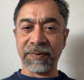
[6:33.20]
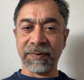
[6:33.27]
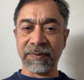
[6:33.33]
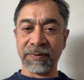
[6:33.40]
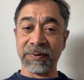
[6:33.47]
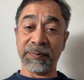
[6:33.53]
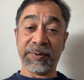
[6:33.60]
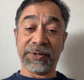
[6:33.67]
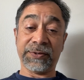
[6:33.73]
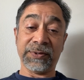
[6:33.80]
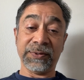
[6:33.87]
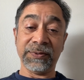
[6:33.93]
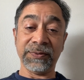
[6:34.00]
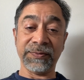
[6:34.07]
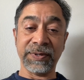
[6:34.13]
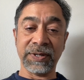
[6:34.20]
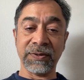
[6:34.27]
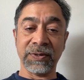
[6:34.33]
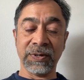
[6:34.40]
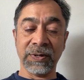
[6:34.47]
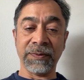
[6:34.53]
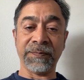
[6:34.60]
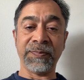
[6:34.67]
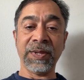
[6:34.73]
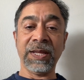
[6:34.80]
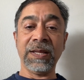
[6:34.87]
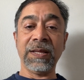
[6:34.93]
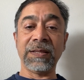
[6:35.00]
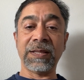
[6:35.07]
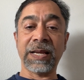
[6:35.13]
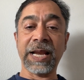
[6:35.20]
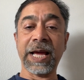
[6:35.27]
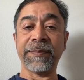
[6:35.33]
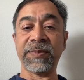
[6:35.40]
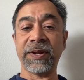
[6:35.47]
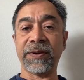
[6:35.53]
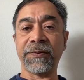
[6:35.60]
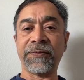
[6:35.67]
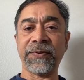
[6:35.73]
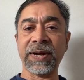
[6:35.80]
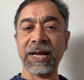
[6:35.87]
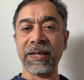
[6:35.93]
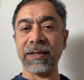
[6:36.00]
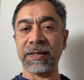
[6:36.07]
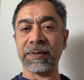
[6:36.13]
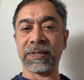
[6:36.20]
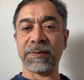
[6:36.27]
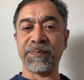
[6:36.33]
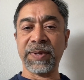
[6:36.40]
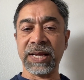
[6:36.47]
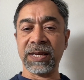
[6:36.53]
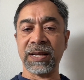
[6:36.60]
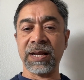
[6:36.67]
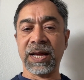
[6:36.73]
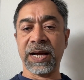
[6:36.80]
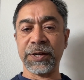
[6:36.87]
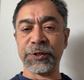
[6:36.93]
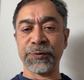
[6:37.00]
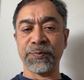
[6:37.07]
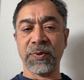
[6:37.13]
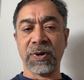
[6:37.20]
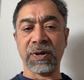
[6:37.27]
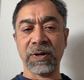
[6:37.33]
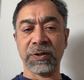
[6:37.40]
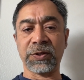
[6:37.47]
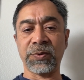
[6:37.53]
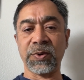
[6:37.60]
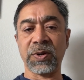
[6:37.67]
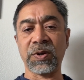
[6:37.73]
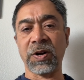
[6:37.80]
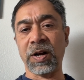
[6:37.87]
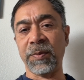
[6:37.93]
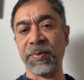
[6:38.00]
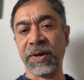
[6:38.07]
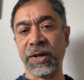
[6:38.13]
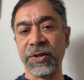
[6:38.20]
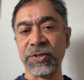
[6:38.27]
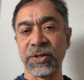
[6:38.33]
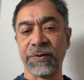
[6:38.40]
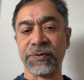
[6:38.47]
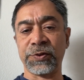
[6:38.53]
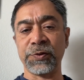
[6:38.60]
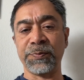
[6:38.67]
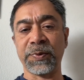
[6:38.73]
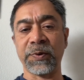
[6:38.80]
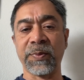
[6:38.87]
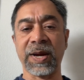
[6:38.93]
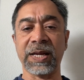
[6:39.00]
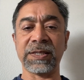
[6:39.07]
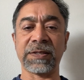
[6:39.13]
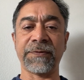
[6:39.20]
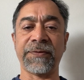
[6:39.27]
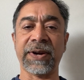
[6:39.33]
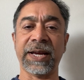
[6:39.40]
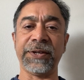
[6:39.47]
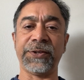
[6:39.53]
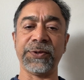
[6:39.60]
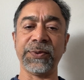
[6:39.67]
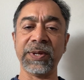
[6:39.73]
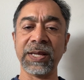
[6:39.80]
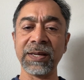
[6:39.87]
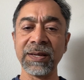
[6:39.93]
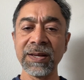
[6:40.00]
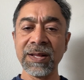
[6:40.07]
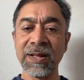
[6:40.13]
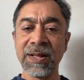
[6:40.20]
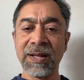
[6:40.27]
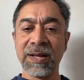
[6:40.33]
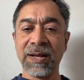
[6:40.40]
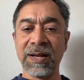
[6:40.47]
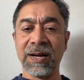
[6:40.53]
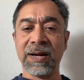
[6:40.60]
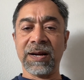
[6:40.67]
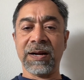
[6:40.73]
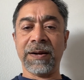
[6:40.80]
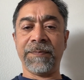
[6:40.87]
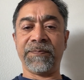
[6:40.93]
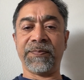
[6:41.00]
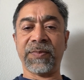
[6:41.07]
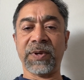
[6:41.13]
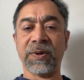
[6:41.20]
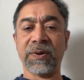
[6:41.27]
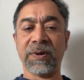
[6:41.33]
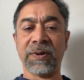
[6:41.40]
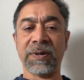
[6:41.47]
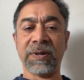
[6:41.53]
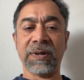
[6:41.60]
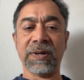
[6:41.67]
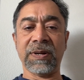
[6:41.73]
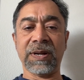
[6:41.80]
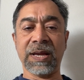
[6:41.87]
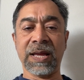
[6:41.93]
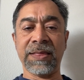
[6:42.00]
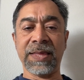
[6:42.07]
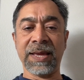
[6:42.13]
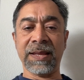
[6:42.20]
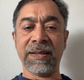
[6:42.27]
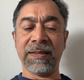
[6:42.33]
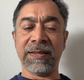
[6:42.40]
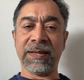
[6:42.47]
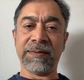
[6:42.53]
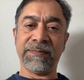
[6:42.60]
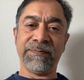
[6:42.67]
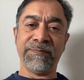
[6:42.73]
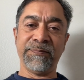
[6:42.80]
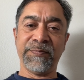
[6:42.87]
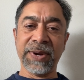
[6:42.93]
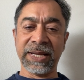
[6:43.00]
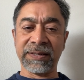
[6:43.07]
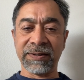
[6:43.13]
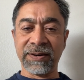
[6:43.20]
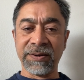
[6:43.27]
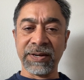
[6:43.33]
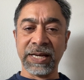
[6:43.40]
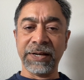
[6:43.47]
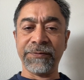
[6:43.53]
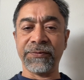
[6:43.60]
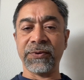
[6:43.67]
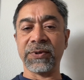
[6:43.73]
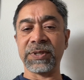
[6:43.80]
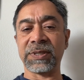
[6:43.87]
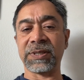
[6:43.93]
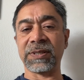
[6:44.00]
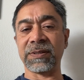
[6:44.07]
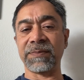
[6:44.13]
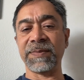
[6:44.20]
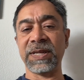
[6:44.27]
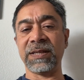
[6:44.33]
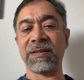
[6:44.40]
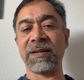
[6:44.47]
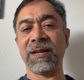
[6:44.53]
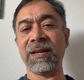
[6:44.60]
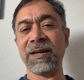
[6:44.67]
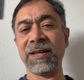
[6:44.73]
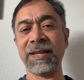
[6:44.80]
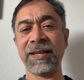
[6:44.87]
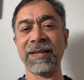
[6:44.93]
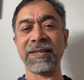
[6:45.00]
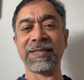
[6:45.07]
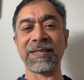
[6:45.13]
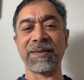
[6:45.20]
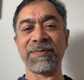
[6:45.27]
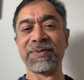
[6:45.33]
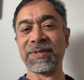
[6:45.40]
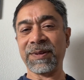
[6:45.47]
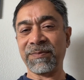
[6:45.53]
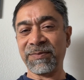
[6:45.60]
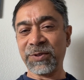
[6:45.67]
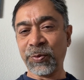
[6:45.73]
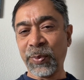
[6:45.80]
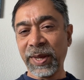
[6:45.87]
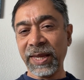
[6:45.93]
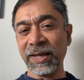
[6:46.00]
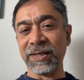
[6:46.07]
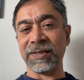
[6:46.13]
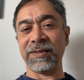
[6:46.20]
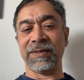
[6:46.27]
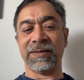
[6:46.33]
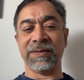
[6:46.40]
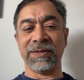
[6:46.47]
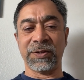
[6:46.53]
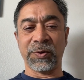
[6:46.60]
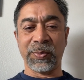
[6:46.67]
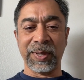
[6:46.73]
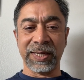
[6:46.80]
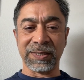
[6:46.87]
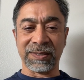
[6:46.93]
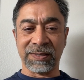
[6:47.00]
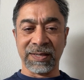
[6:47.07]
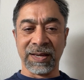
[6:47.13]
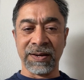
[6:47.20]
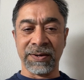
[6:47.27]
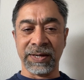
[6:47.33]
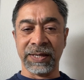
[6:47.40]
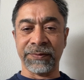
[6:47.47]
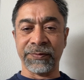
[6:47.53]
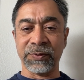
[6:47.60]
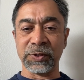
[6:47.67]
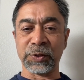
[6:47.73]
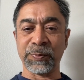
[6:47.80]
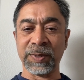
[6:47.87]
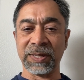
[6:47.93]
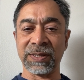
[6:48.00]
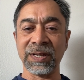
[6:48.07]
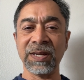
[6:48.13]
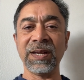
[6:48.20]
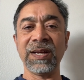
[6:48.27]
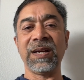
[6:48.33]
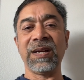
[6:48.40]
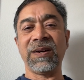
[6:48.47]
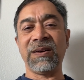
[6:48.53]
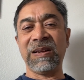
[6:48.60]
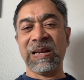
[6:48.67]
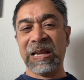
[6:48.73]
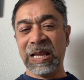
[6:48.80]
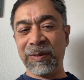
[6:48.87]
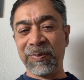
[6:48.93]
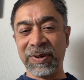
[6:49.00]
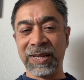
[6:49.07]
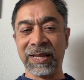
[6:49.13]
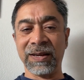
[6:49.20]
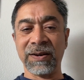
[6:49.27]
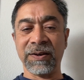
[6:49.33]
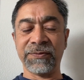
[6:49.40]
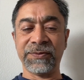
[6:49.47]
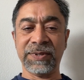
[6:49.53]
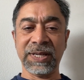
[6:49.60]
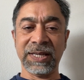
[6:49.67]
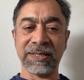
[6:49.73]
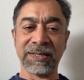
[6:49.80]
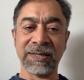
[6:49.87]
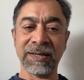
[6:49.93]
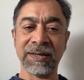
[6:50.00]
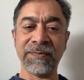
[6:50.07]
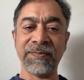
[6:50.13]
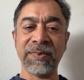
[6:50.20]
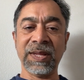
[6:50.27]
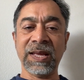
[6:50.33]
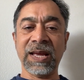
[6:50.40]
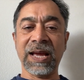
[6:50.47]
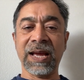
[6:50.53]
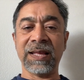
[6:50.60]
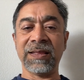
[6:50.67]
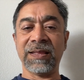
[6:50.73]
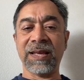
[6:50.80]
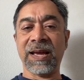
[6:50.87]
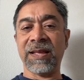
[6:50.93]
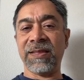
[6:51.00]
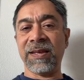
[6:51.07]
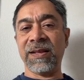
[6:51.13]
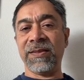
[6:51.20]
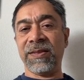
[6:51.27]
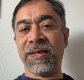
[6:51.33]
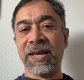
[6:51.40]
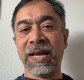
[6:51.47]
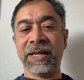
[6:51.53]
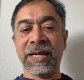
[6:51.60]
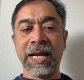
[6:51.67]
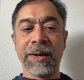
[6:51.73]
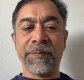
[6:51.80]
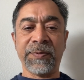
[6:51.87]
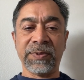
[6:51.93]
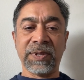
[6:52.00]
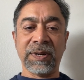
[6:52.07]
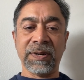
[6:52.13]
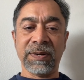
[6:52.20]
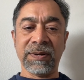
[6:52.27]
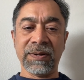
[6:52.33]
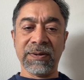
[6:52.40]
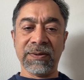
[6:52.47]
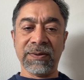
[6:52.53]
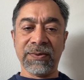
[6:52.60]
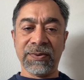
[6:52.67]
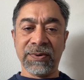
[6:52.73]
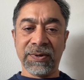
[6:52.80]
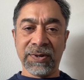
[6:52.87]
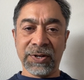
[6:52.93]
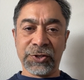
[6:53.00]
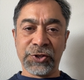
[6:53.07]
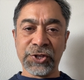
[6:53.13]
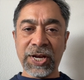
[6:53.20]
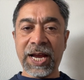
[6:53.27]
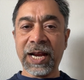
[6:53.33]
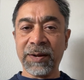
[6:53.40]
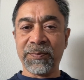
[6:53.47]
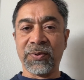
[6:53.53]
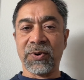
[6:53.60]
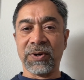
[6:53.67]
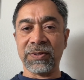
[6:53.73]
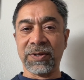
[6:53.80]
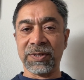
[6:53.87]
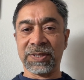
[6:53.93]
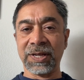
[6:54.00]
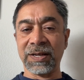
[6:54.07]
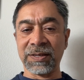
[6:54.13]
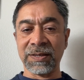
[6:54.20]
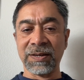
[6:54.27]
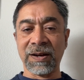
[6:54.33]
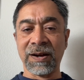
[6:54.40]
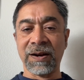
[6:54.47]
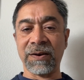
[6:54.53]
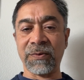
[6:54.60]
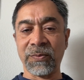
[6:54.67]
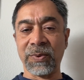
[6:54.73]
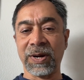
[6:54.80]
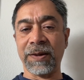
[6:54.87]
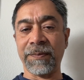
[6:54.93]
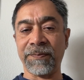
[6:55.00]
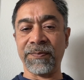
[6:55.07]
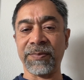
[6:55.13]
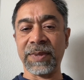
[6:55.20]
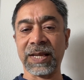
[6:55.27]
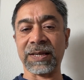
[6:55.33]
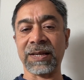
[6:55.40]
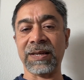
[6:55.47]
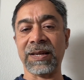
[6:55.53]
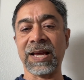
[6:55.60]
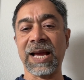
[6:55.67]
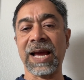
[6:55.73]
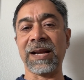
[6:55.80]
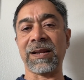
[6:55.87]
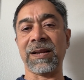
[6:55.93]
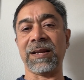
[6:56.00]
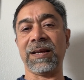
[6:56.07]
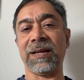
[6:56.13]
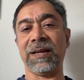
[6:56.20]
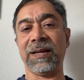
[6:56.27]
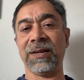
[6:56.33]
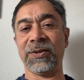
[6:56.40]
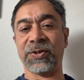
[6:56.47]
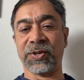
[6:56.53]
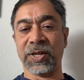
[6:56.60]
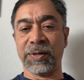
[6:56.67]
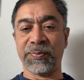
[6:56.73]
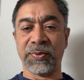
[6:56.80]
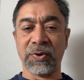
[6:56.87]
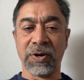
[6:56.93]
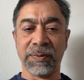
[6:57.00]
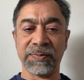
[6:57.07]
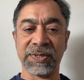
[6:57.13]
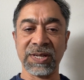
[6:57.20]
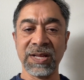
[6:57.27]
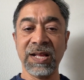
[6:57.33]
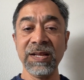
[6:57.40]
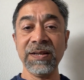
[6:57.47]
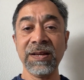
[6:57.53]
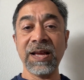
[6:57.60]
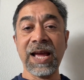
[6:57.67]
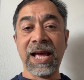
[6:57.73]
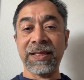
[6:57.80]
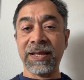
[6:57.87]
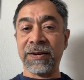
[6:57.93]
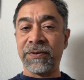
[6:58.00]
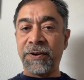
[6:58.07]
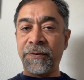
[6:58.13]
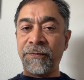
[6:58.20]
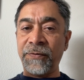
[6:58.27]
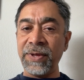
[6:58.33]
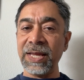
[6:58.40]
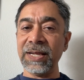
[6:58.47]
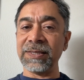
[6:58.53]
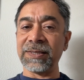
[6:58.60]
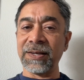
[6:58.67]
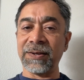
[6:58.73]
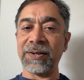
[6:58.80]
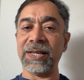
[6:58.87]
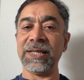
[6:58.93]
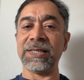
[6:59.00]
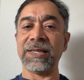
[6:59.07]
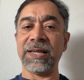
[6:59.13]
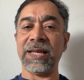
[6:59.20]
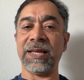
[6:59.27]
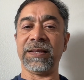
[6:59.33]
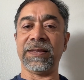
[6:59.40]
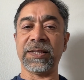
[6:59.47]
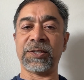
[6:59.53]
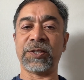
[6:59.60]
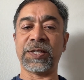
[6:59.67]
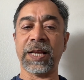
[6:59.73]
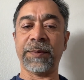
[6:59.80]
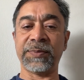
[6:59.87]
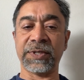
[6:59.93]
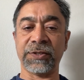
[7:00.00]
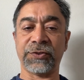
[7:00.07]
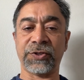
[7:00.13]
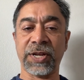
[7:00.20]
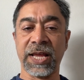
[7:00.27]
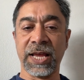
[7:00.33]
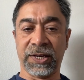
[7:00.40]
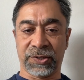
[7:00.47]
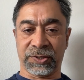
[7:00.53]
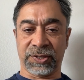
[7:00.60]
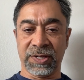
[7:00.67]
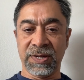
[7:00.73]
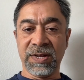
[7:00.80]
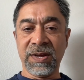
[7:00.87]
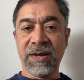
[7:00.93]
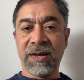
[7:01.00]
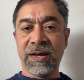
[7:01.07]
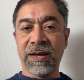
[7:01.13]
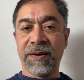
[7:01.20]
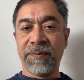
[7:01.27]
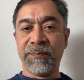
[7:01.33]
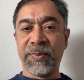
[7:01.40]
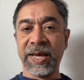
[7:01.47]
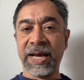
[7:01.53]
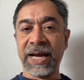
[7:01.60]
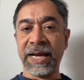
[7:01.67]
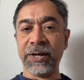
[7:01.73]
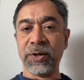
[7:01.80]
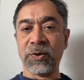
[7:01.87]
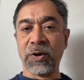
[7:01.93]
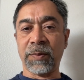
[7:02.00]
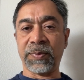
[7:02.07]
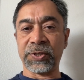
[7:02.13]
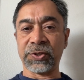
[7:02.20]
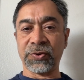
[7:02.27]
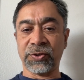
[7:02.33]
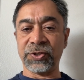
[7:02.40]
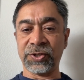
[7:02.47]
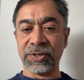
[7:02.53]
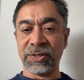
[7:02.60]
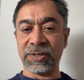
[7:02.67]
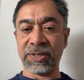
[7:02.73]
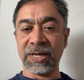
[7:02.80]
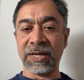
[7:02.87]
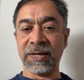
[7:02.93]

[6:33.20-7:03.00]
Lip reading: It could be true, we don't know. The lab then refined this big, large model through a combination of supervised fine-tuning and then the better reinforcement learning, some tweaks here and tweaks there, and reinforcement on labeling of data. And then they ended up with a chatbot, the resultant R1, that can handle intricate prompts and then reveals the reasoning, the steps it takes behind your complex questions.